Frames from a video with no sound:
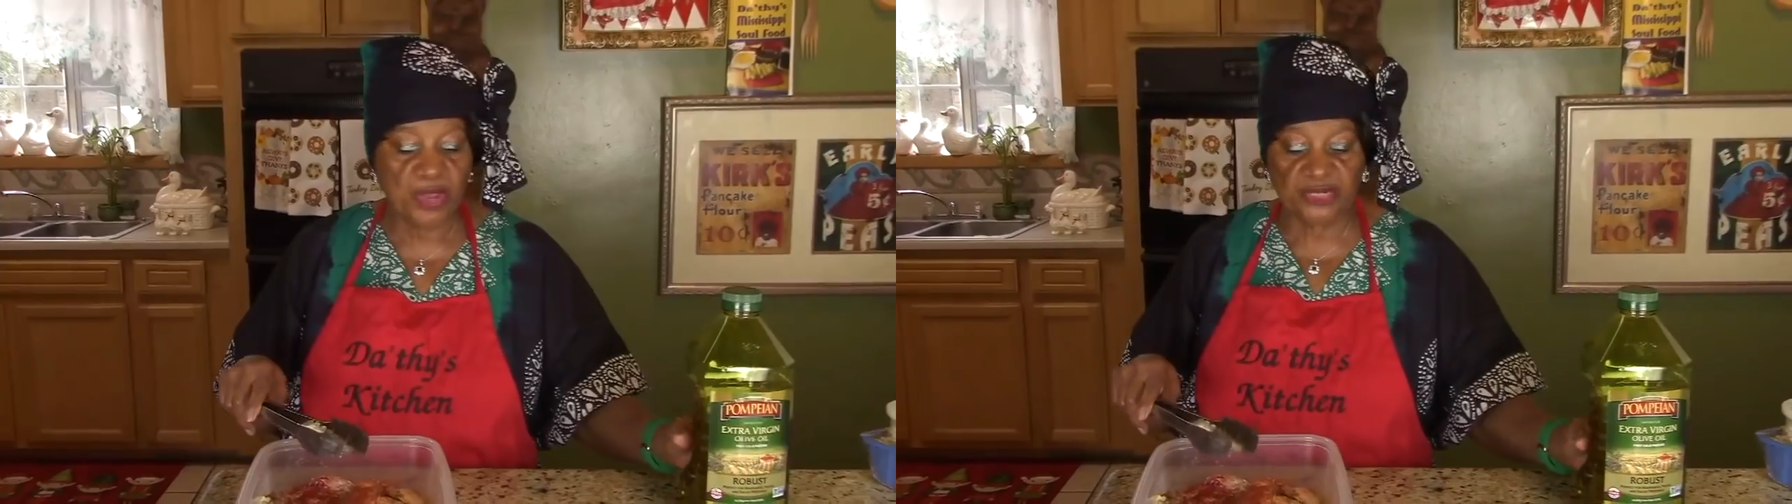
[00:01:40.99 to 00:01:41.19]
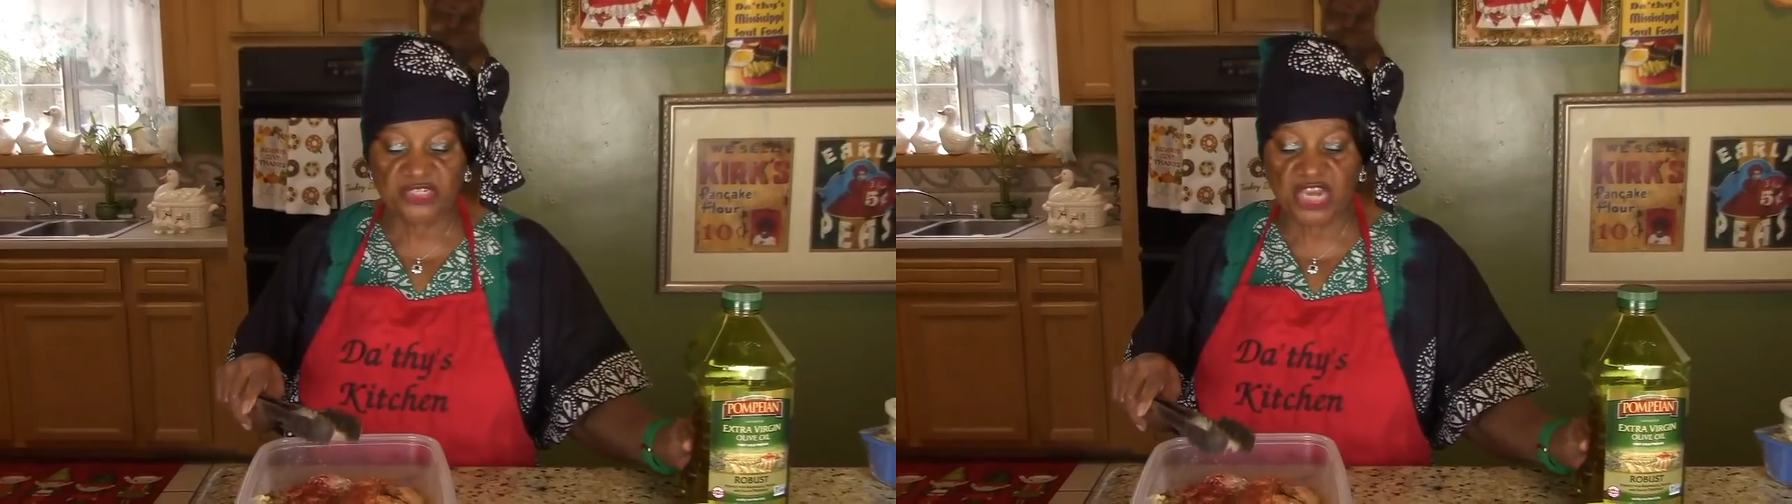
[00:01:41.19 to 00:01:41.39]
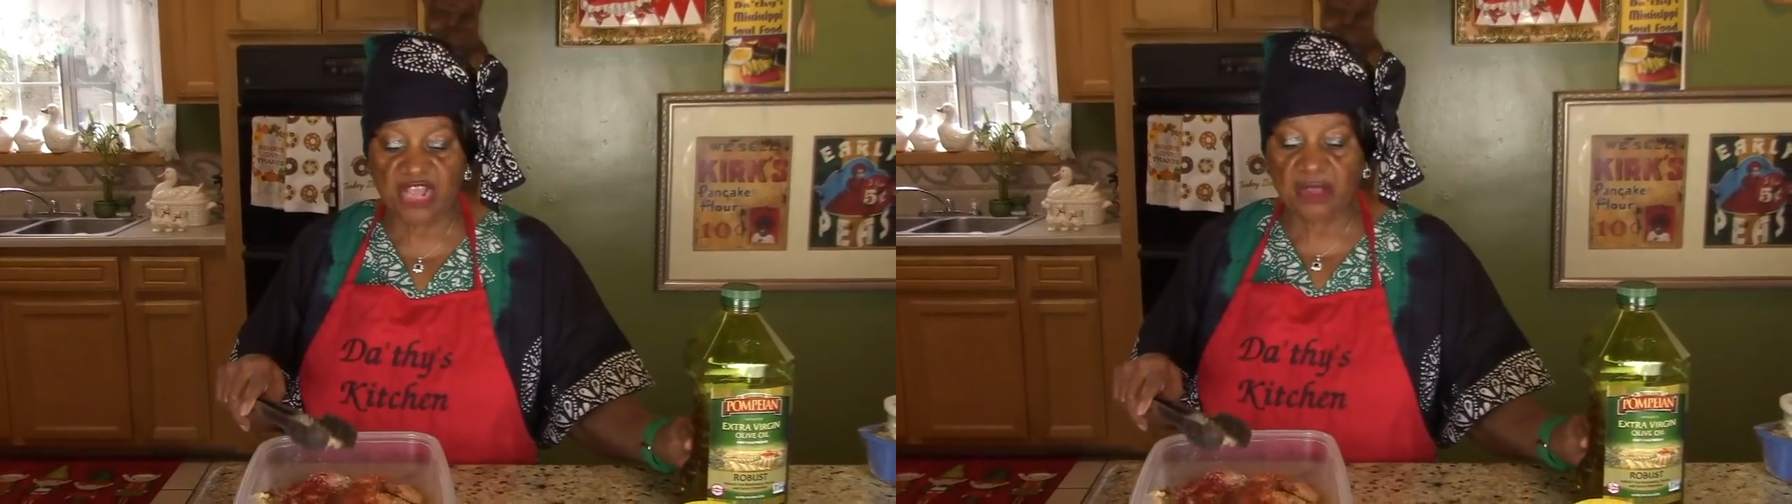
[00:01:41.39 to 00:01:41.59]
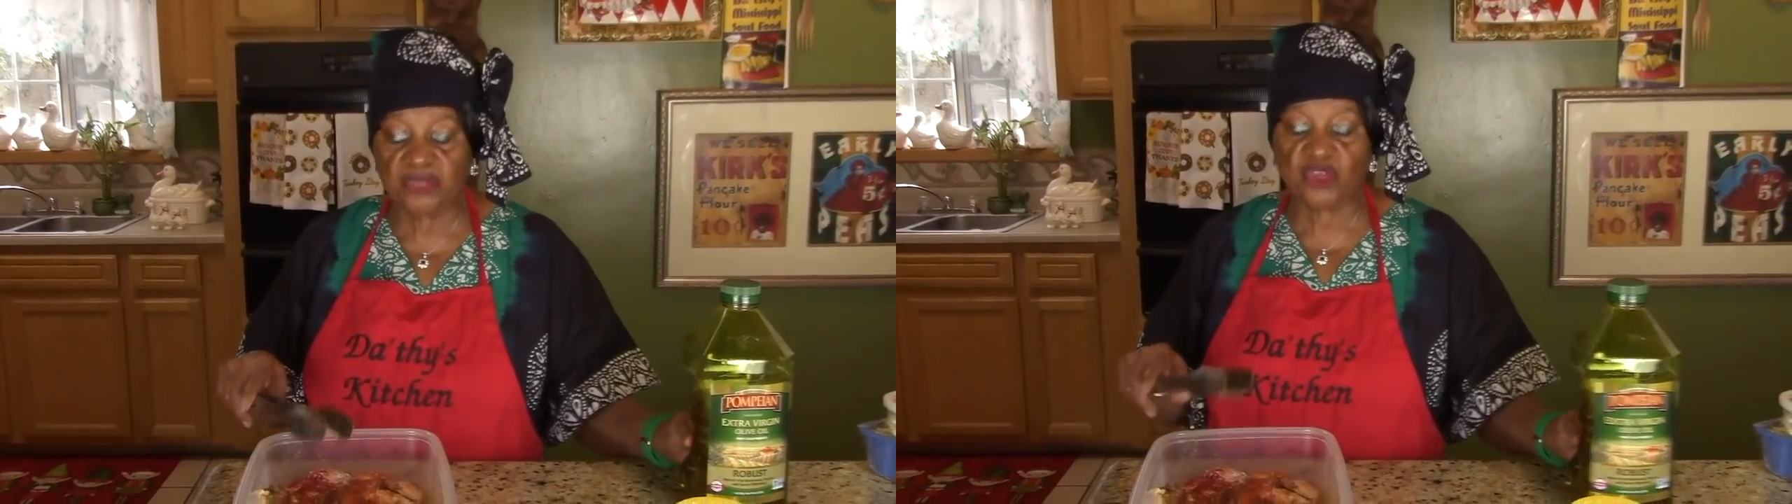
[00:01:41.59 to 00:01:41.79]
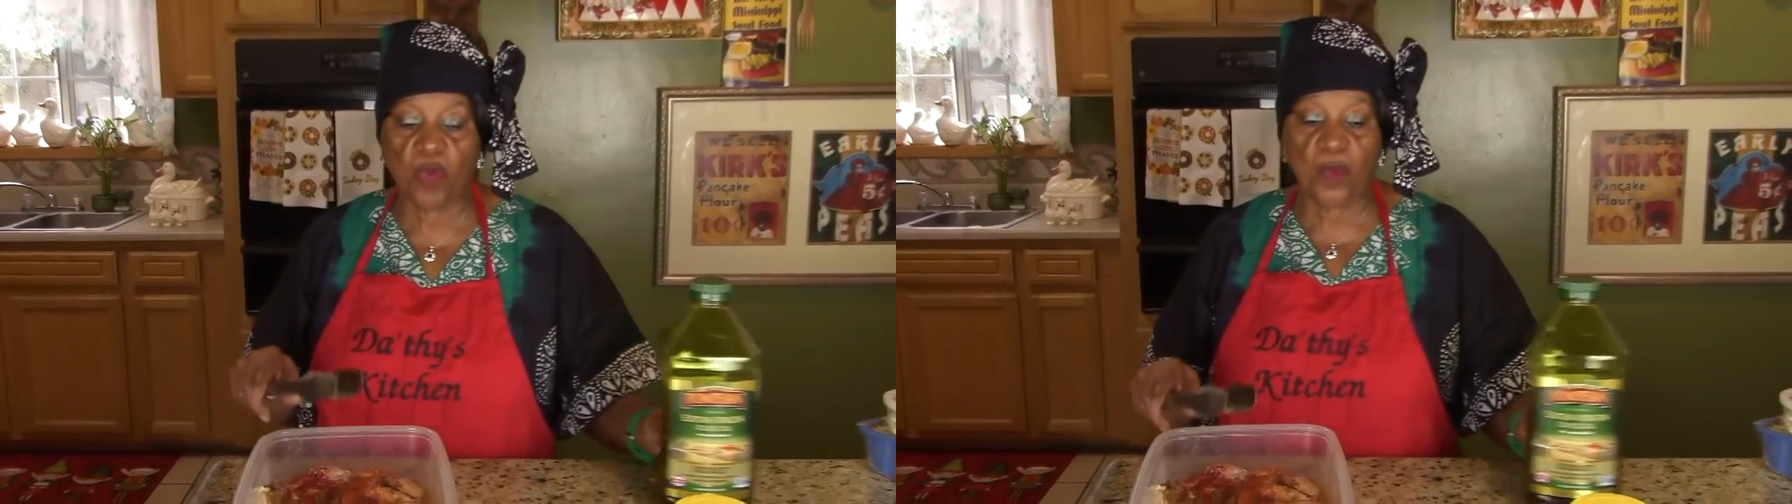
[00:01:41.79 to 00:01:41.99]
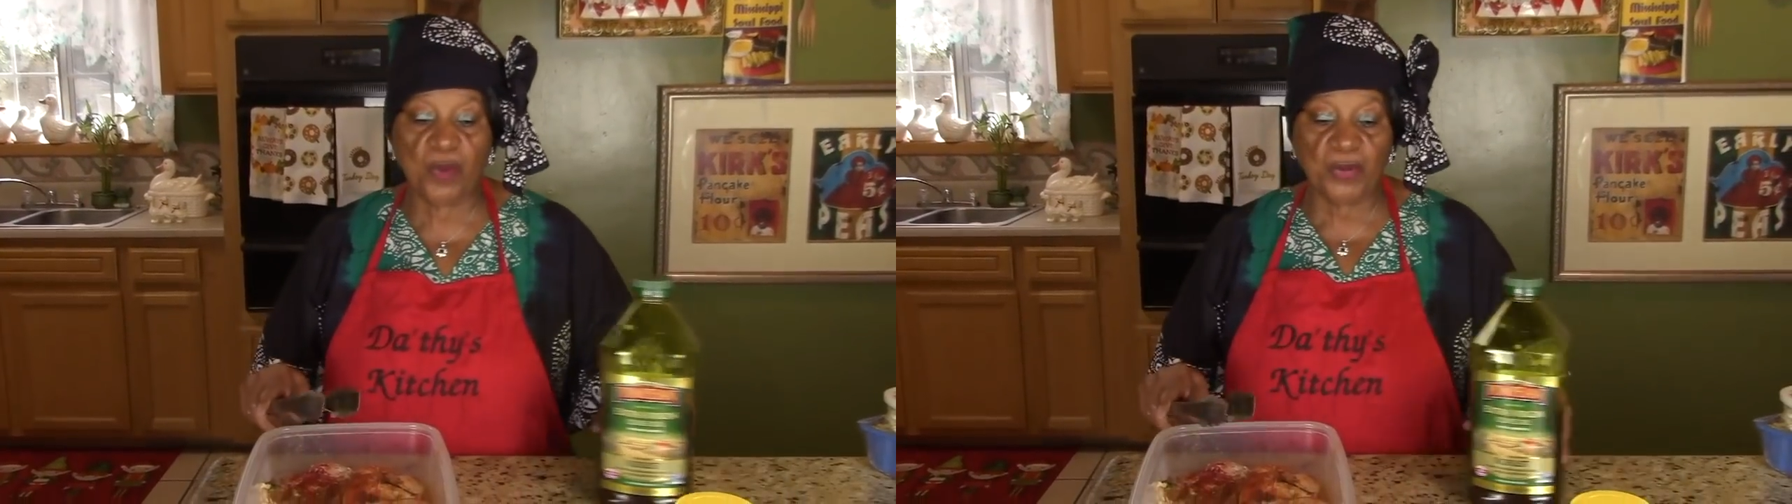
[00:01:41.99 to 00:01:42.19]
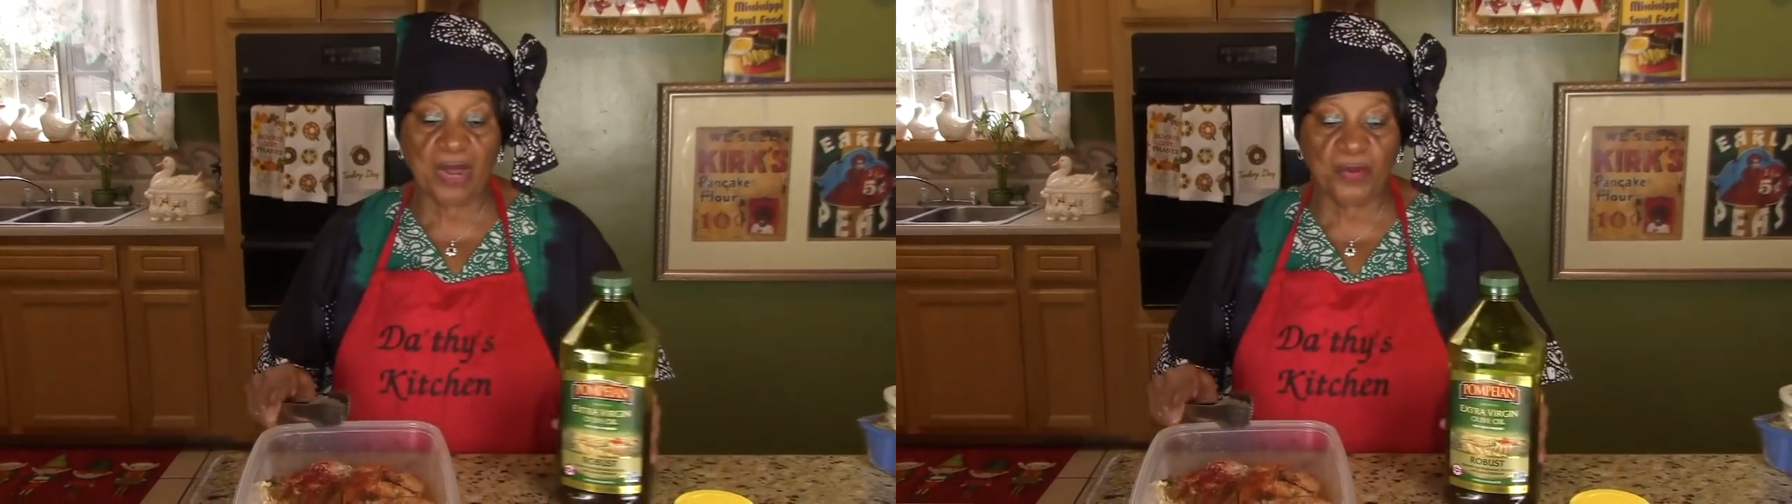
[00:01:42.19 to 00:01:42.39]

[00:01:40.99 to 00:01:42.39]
gonna take and so what what,